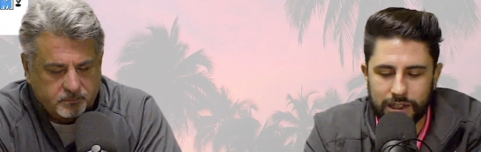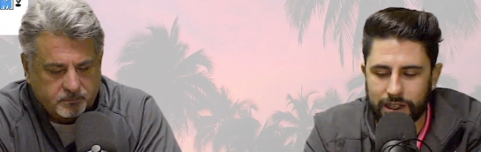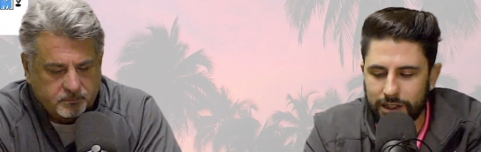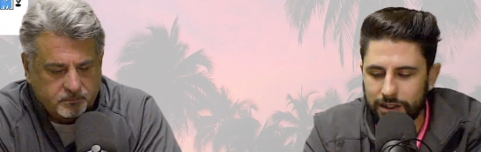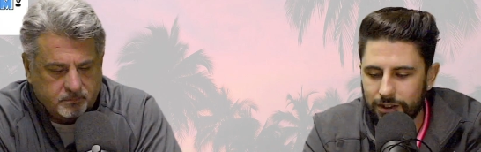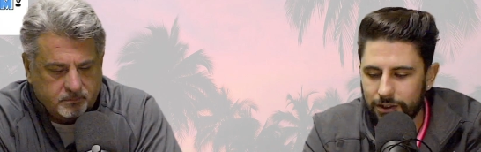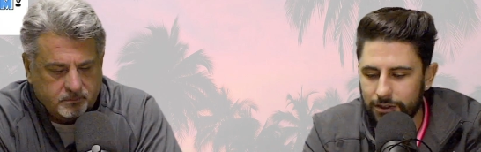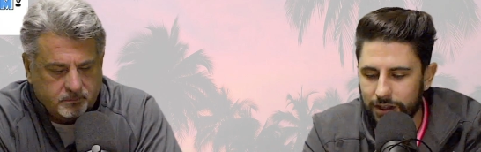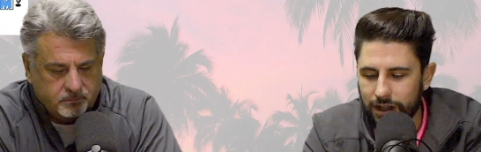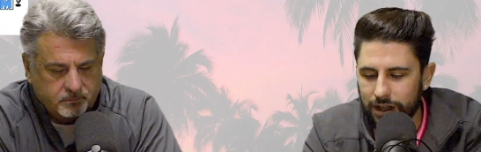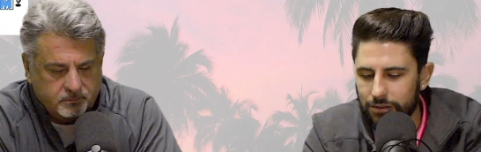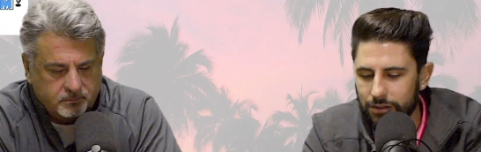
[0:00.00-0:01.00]
Speaker 1: Like,
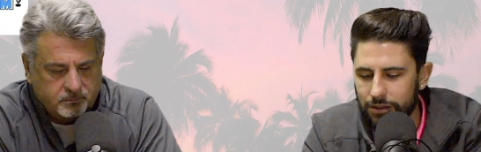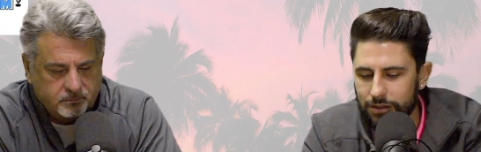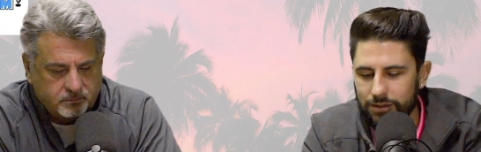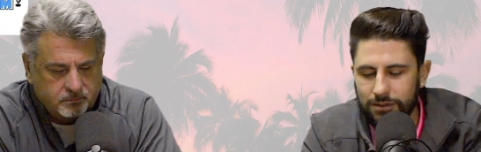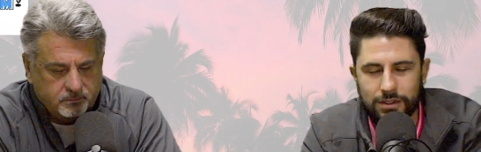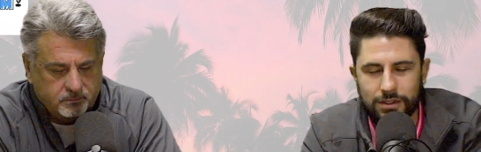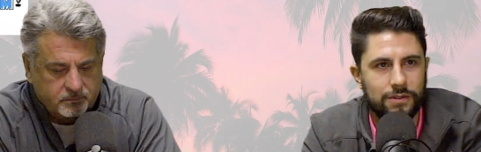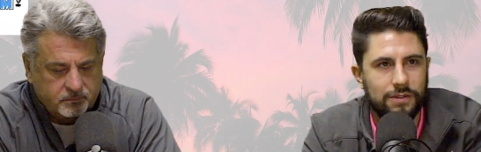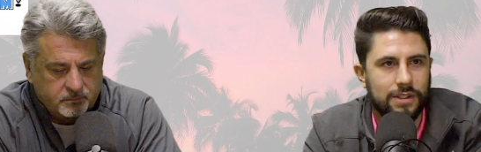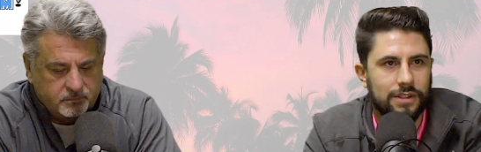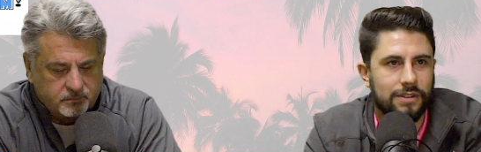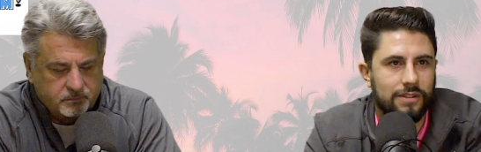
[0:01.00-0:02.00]
okay, well, if
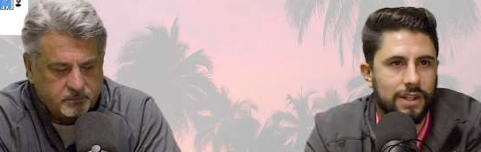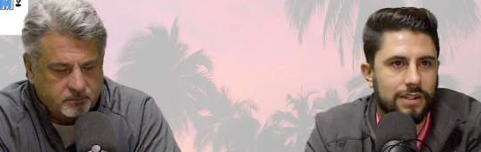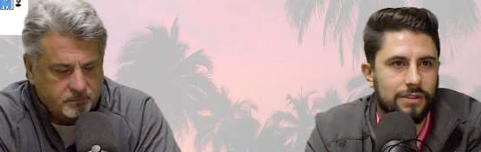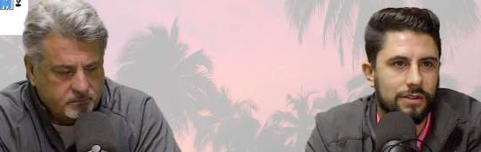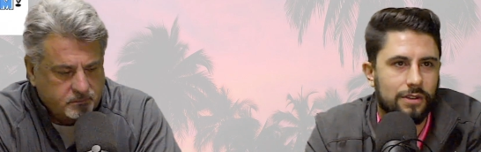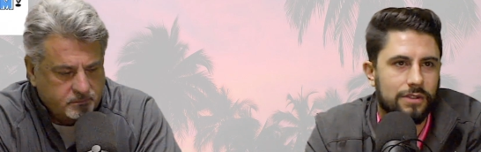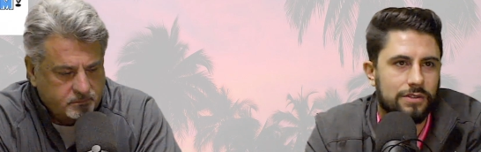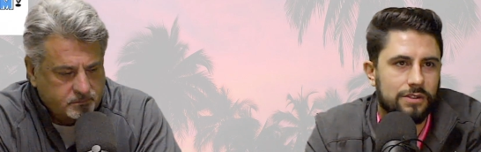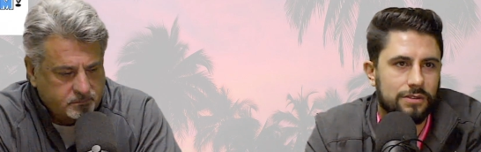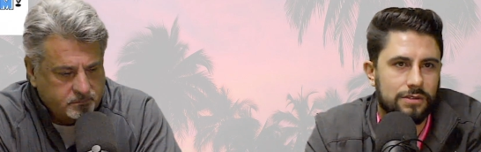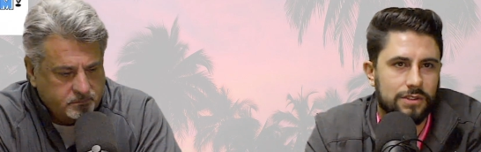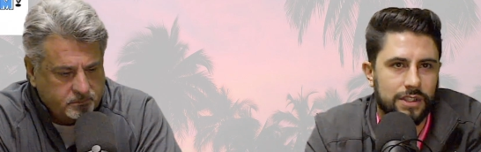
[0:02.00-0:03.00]
you think the landlord
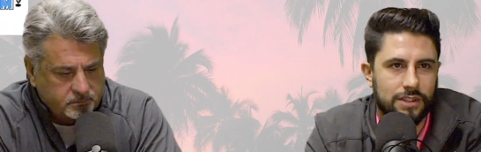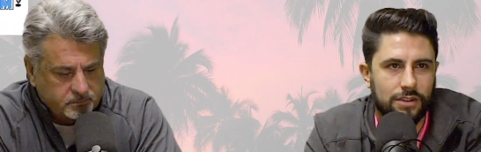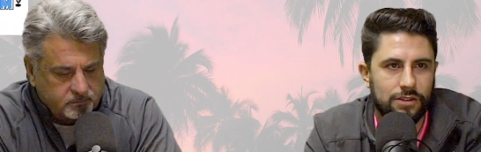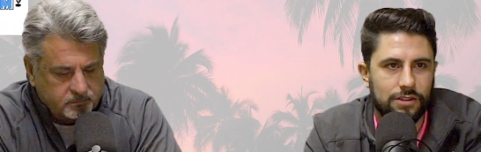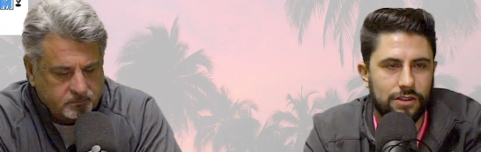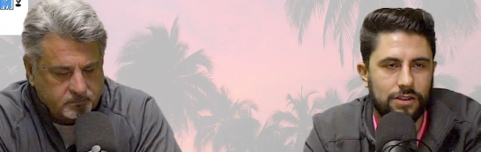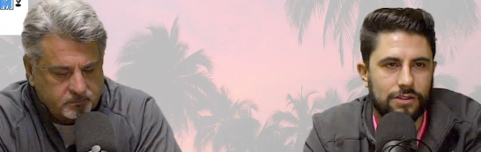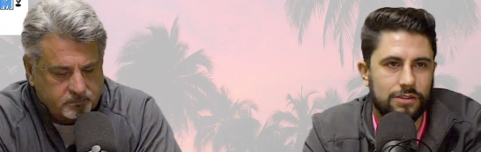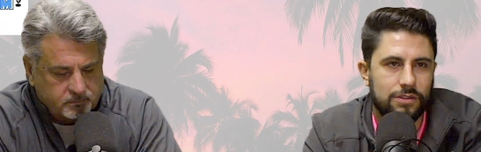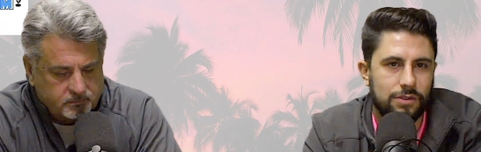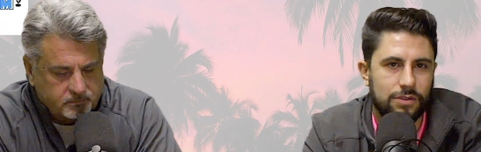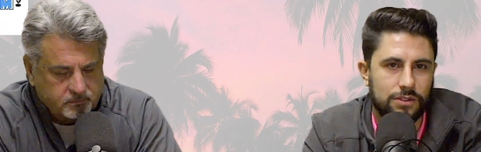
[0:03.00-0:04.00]
owes you
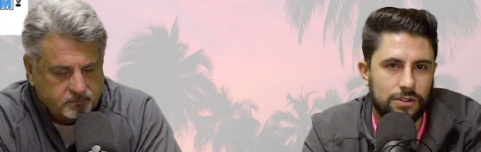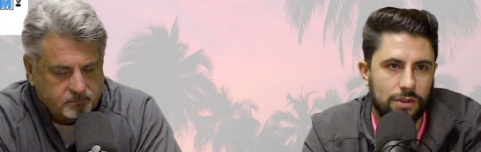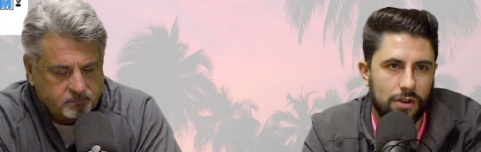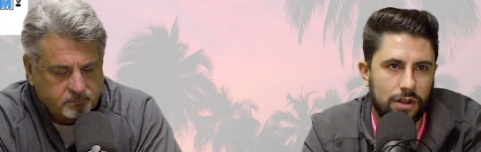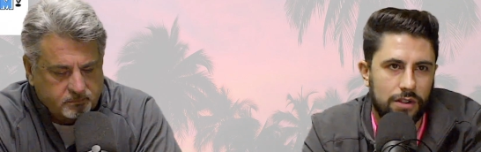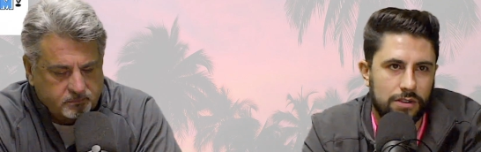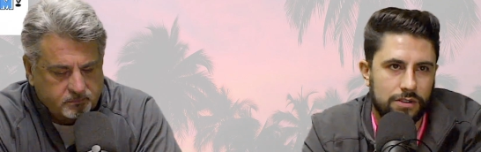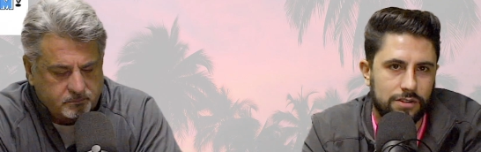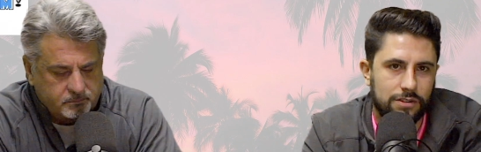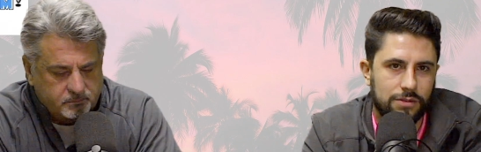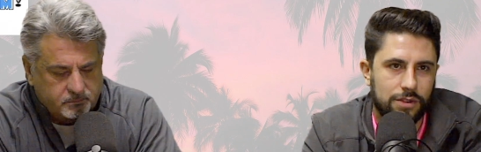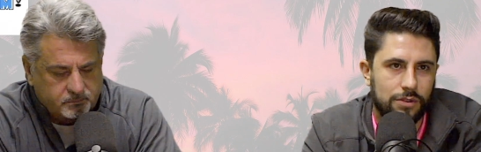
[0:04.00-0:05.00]
$600 towards your water,
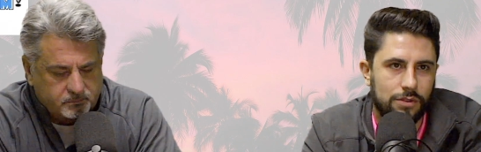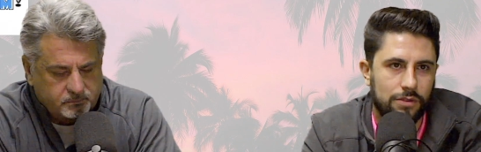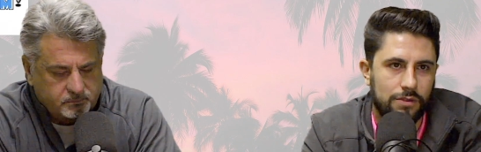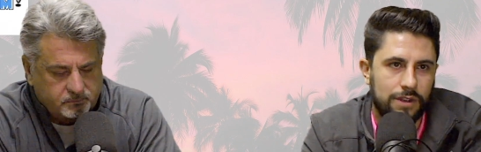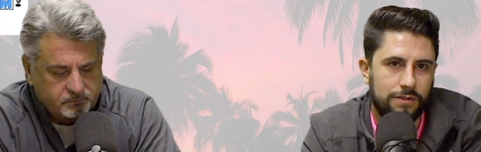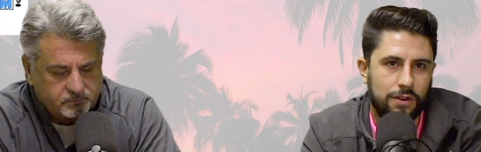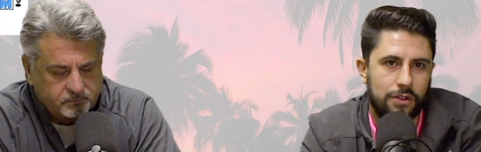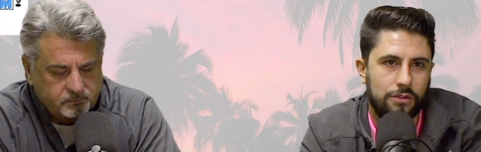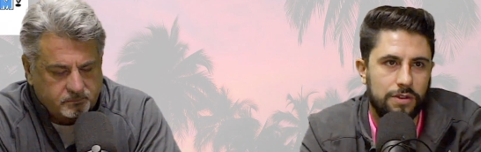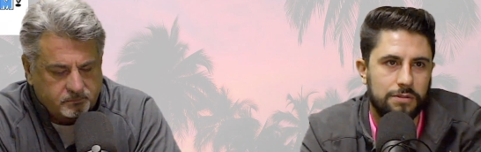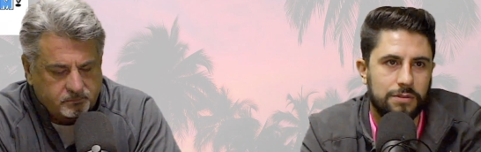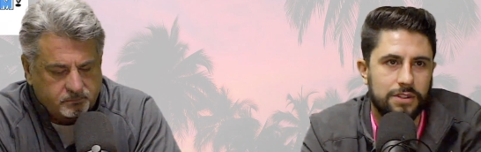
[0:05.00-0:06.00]
so you withhold rent for
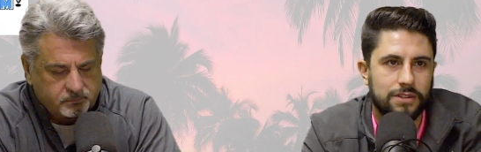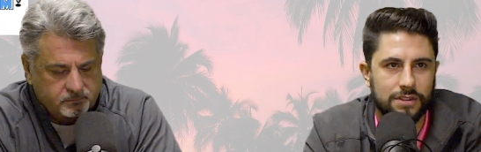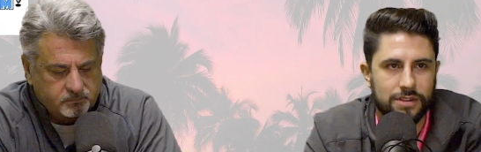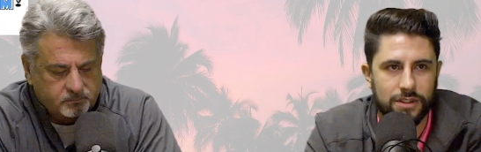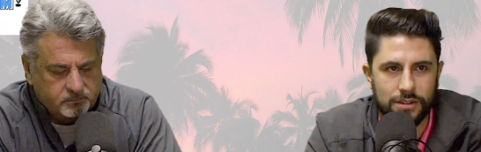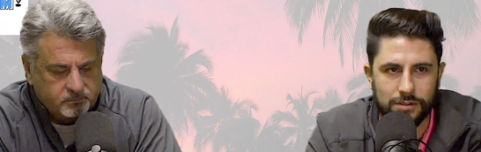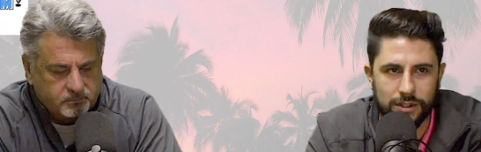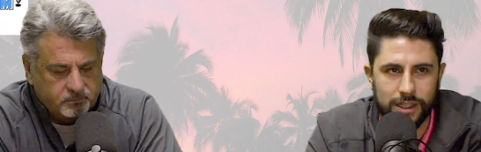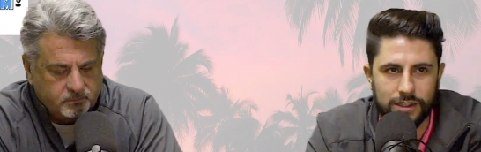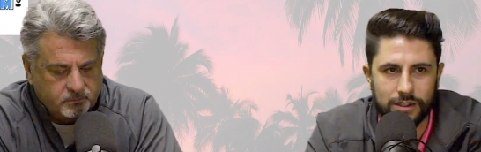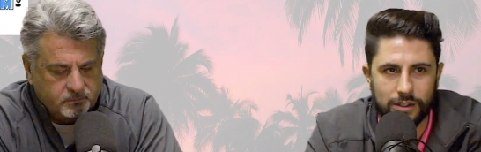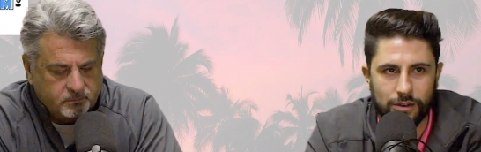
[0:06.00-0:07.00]
three months until you
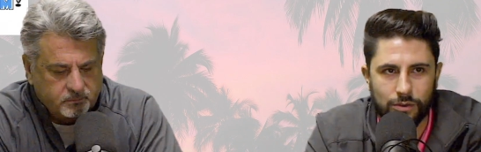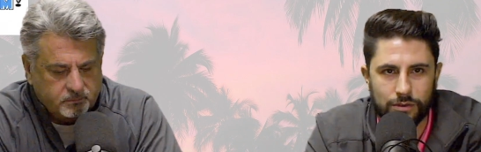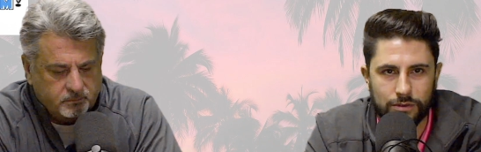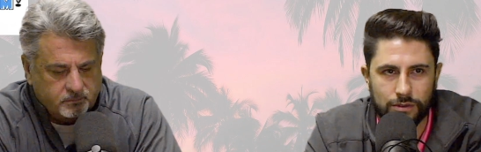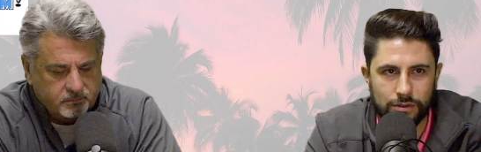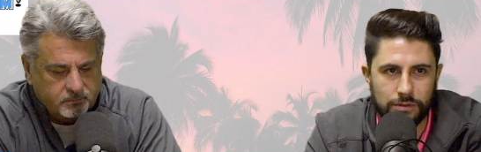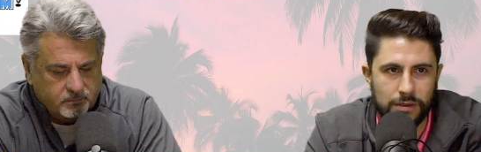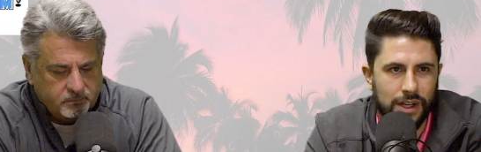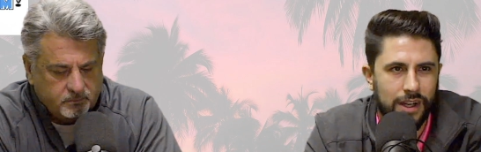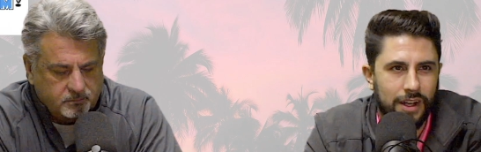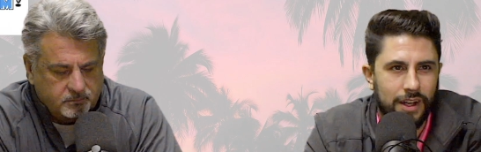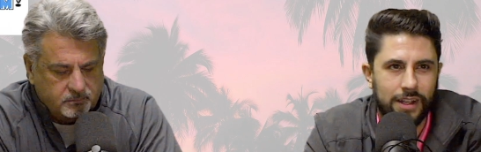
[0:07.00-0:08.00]
land in a courtroom,